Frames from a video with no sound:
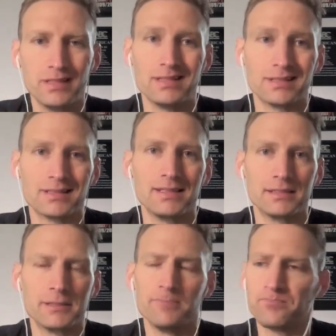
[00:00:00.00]
in
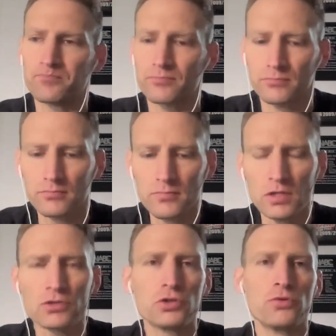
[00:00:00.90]
season,
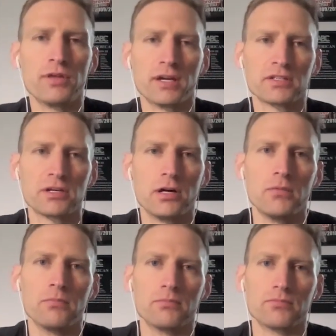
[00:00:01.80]
two things
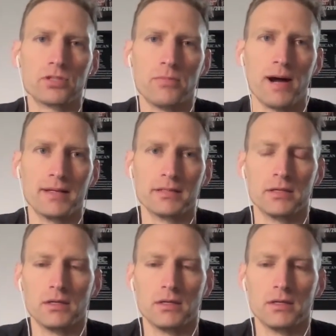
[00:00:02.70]
come to mind.